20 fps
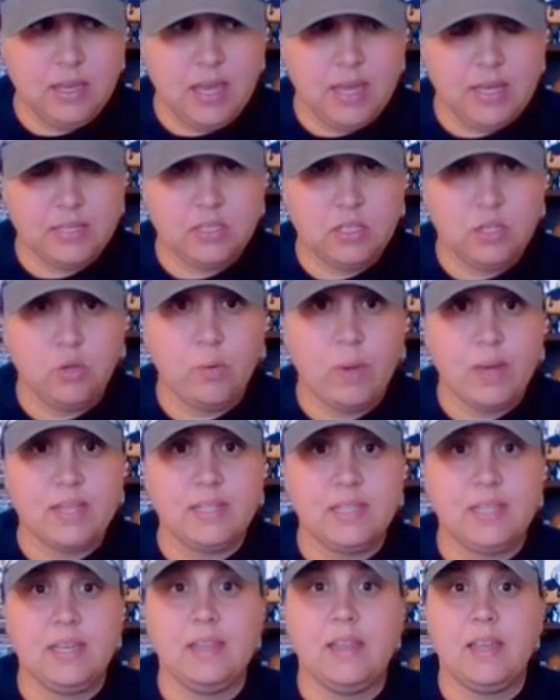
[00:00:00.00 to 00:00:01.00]
likes to do
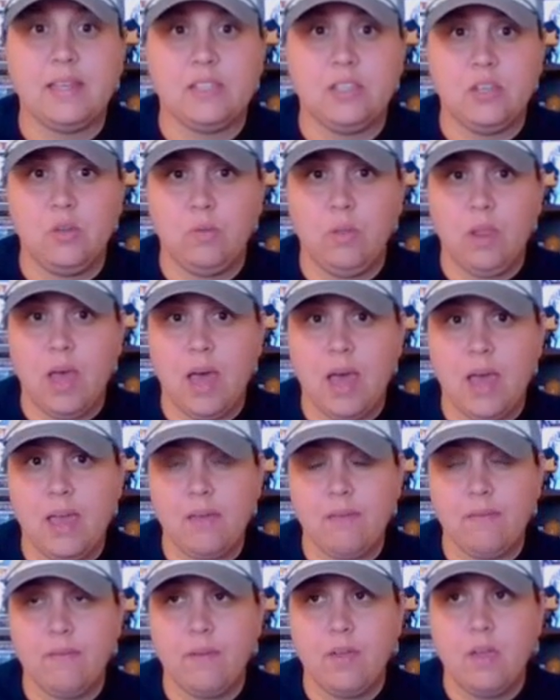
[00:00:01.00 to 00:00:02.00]
wrestling. He likes to do
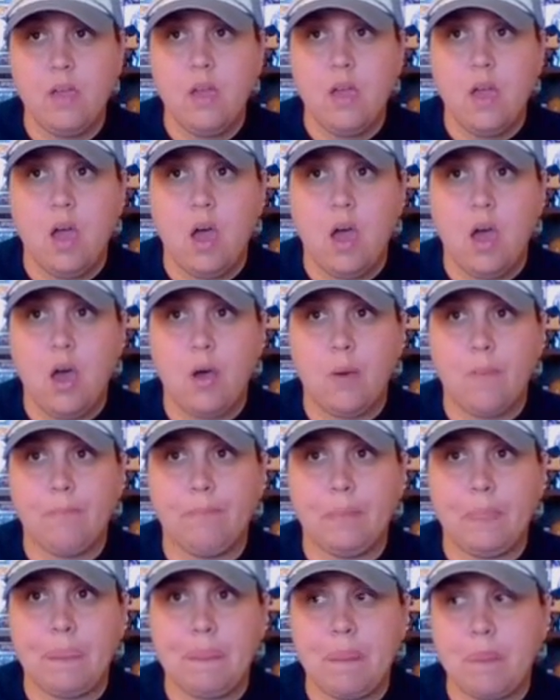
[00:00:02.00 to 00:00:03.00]
live
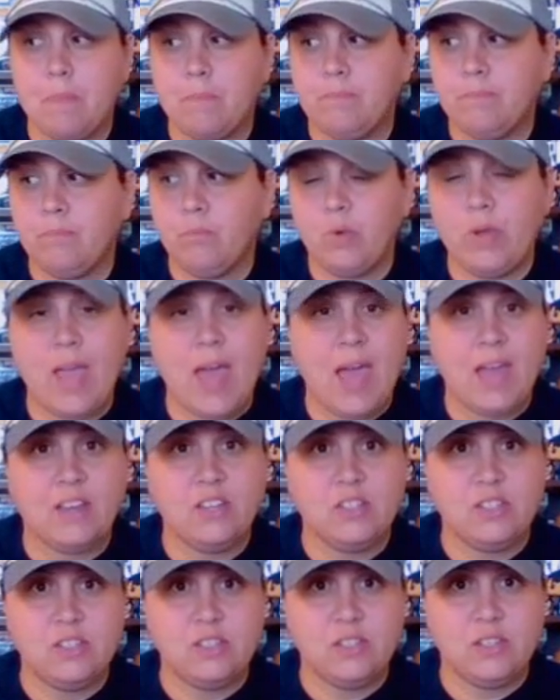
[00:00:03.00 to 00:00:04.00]
Um,
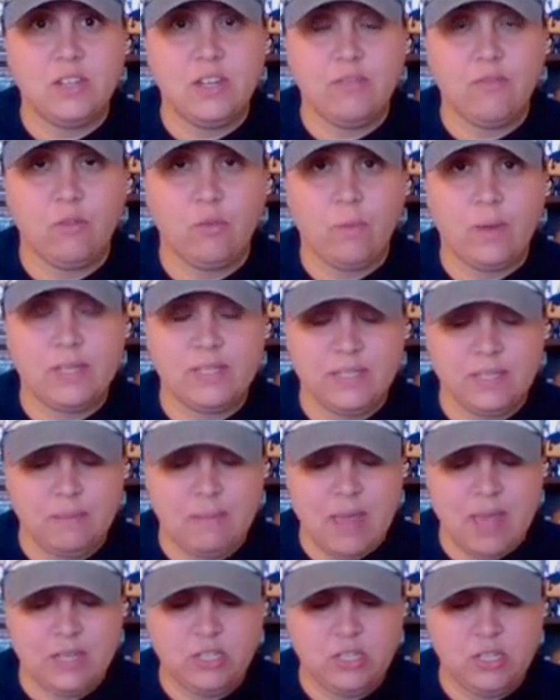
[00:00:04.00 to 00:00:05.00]
reactions to different wrestling
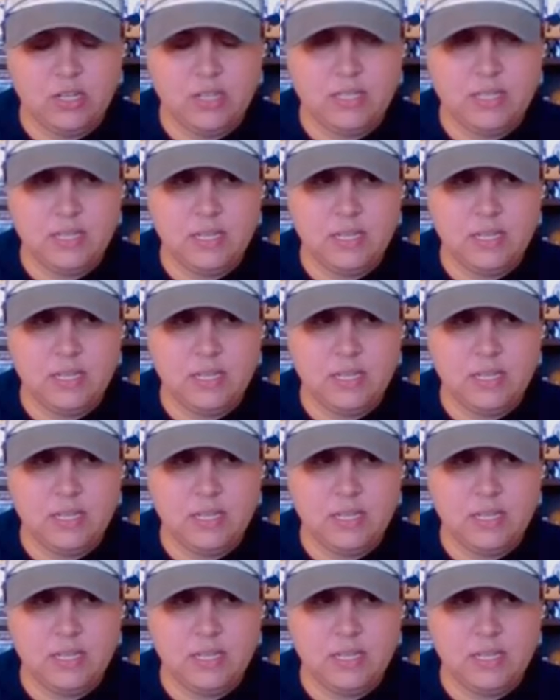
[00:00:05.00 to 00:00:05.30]
matches.